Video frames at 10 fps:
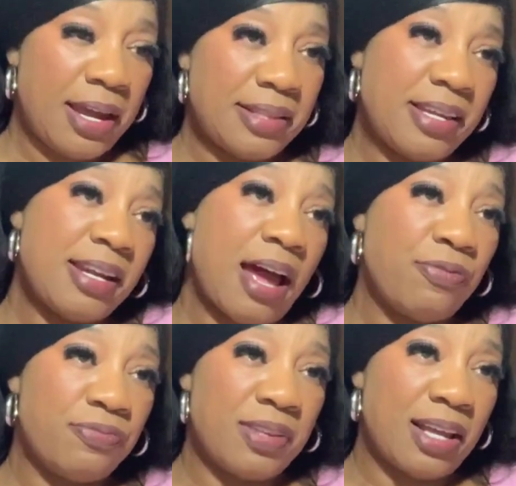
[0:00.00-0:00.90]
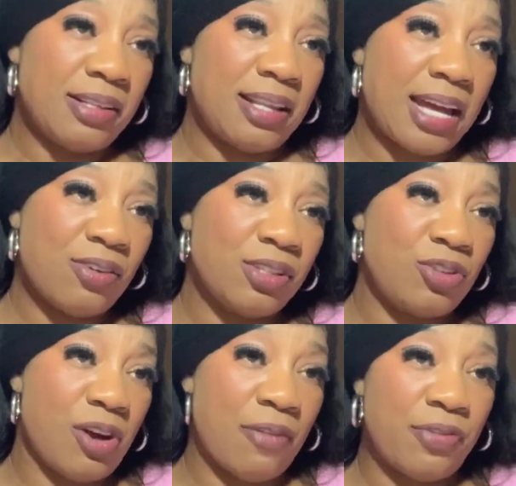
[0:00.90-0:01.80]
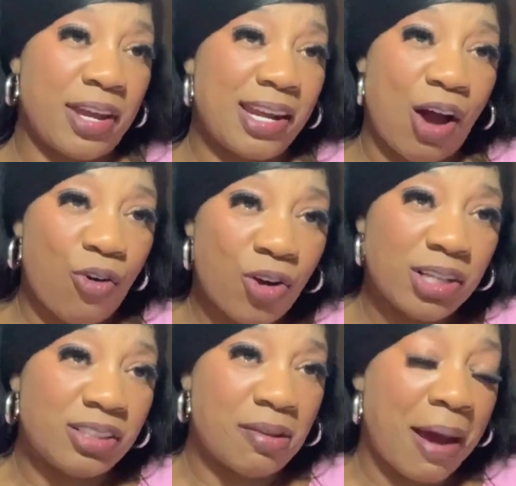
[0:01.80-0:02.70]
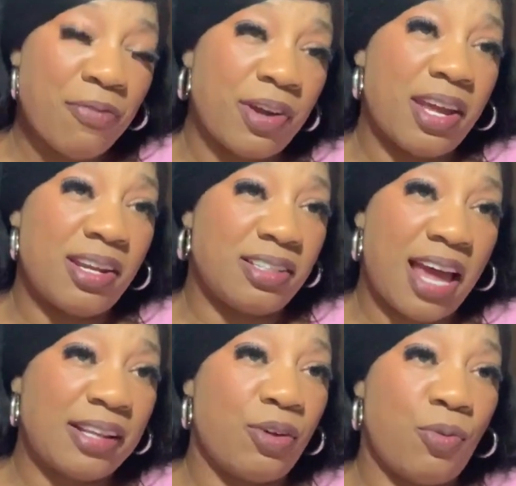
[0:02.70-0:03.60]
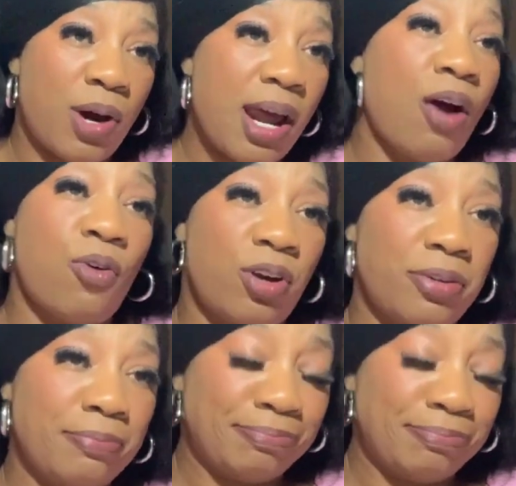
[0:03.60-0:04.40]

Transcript: And then I, not only do I forget I ordered some, I forget exactly what I ordered.